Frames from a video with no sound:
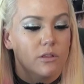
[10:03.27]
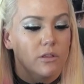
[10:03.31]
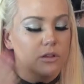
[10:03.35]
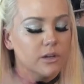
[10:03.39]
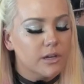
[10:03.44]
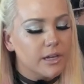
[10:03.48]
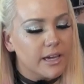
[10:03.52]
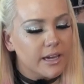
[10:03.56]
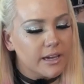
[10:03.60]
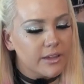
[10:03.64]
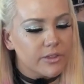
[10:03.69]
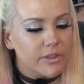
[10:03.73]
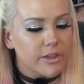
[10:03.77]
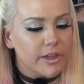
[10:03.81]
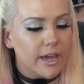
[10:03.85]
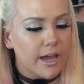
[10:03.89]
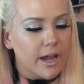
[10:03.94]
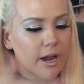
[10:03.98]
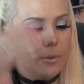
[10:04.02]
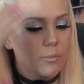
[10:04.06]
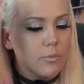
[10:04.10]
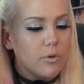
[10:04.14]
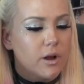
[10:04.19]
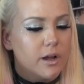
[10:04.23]
looking at the
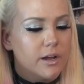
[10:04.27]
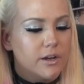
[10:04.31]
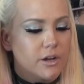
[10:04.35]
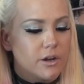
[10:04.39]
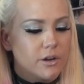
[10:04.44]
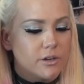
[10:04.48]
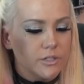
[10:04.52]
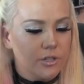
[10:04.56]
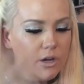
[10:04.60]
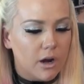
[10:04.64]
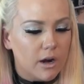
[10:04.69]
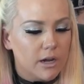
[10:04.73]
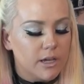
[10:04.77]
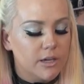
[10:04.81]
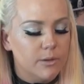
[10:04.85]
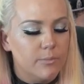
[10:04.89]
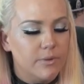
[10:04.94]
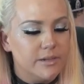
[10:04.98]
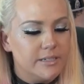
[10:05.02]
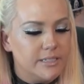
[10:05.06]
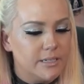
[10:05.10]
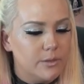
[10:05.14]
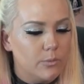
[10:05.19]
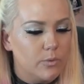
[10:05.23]
camera and you're
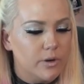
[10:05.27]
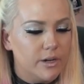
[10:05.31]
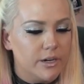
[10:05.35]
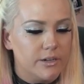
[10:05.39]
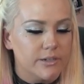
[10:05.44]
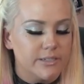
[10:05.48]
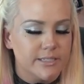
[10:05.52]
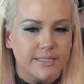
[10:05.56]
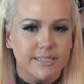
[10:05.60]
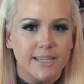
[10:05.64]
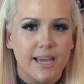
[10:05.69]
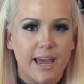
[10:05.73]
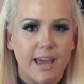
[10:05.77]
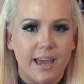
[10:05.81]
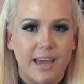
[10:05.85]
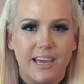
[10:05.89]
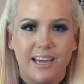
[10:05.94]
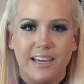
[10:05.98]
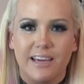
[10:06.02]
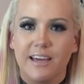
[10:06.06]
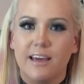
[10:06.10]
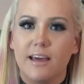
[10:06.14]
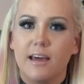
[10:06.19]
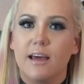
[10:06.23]
documenting what you're
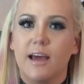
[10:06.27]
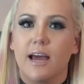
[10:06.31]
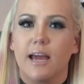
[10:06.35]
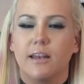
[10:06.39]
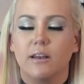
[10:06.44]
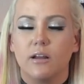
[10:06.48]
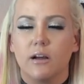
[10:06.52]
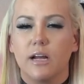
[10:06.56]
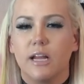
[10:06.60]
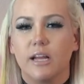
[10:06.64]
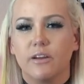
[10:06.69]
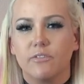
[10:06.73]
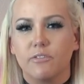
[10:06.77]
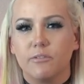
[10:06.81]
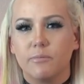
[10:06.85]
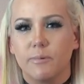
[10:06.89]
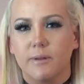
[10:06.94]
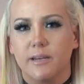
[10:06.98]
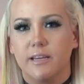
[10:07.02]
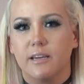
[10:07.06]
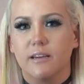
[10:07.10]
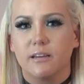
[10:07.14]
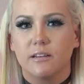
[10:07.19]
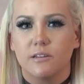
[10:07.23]
saying. And not
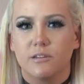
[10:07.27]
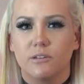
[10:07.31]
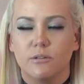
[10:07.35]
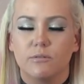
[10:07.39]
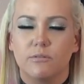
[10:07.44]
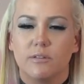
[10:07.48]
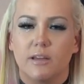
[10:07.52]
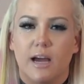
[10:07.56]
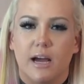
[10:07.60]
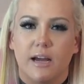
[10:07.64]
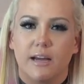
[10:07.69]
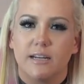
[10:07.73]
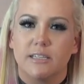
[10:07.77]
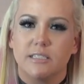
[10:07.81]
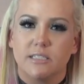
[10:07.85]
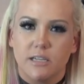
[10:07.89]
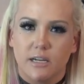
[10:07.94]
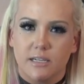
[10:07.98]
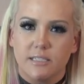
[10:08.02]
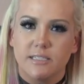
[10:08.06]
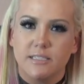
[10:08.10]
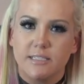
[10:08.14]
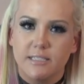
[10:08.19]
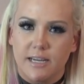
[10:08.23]
everybody can do that. It
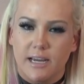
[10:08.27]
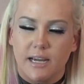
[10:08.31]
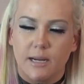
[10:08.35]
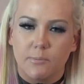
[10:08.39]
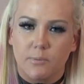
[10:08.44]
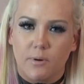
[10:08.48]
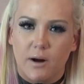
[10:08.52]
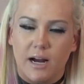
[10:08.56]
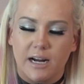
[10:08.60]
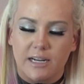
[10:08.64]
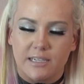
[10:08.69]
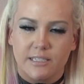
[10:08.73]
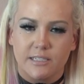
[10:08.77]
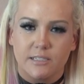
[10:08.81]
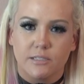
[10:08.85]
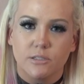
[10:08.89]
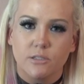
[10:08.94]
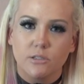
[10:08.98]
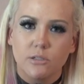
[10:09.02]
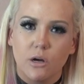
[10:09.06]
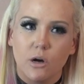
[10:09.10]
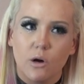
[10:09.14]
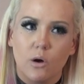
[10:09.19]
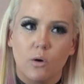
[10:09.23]
does take practice.
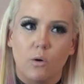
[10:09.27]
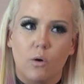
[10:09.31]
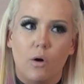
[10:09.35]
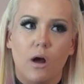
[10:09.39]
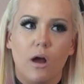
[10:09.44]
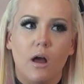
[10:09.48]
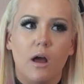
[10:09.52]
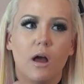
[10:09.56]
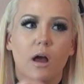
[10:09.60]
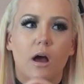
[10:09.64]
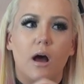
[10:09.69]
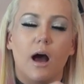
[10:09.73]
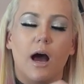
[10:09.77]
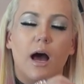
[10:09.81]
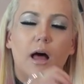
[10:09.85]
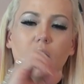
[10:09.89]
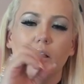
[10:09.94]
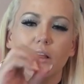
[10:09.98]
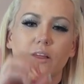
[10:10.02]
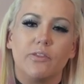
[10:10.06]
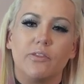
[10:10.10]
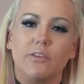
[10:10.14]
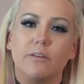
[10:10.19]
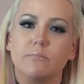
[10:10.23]
So
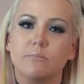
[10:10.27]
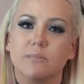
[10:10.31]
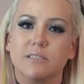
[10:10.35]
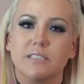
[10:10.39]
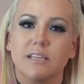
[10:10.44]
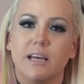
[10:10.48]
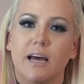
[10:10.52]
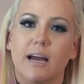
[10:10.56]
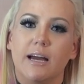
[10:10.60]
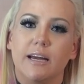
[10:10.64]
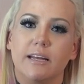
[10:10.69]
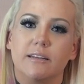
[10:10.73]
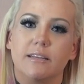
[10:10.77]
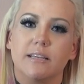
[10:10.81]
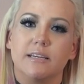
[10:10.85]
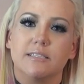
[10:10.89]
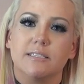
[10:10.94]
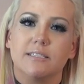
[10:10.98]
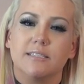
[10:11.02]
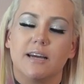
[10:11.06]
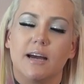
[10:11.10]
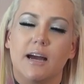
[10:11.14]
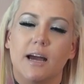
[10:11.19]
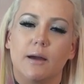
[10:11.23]
I'll let them slide
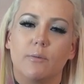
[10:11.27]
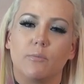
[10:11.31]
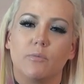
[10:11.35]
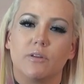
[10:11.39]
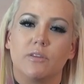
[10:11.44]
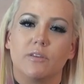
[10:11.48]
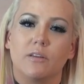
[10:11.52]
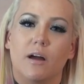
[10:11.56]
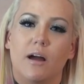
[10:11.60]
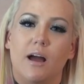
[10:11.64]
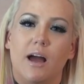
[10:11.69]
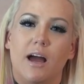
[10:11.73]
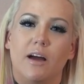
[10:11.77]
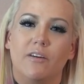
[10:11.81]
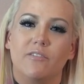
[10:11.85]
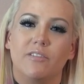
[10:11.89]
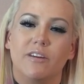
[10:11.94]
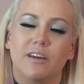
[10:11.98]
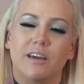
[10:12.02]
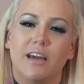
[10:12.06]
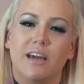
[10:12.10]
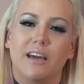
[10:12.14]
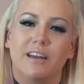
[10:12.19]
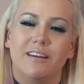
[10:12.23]
this time with not
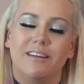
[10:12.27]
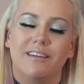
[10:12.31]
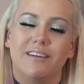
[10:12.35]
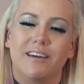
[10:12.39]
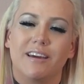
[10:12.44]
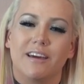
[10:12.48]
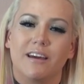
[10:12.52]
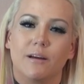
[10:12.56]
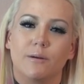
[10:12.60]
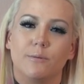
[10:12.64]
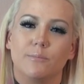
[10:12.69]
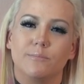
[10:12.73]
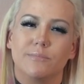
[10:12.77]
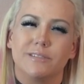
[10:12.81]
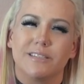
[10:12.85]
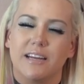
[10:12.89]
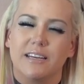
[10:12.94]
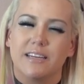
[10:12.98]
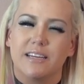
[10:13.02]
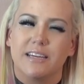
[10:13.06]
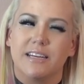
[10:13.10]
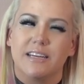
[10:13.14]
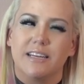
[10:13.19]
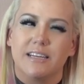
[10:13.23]
having handy cams
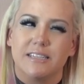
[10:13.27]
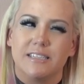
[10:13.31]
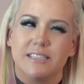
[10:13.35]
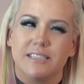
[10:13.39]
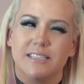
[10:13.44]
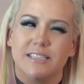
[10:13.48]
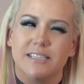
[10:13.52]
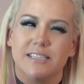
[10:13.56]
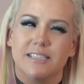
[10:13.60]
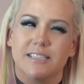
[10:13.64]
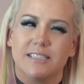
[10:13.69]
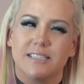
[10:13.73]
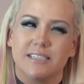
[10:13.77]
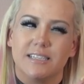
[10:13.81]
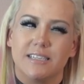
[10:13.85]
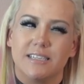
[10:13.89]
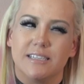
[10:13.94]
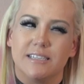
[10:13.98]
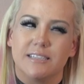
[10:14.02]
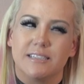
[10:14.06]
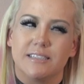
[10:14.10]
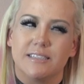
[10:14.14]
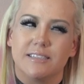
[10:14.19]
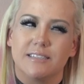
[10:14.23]
and getting
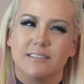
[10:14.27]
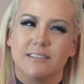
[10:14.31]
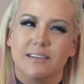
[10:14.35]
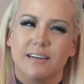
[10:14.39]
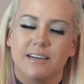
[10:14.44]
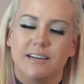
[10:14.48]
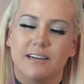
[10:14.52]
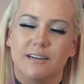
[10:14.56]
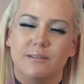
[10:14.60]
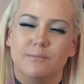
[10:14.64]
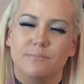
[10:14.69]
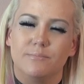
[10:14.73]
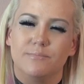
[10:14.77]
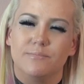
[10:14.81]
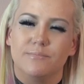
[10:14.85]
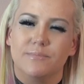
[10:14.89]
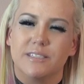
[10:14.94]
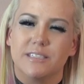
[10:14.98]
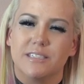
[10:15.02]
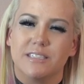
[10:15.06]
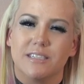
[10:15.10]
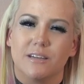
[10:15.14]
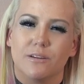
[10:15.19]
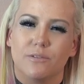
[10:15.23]
decent um,
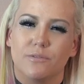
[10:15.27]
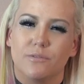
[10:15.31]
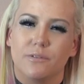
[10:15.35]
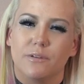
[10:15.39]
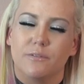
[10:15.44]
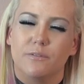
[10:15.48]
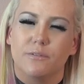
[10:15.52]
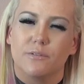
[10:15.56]
selfie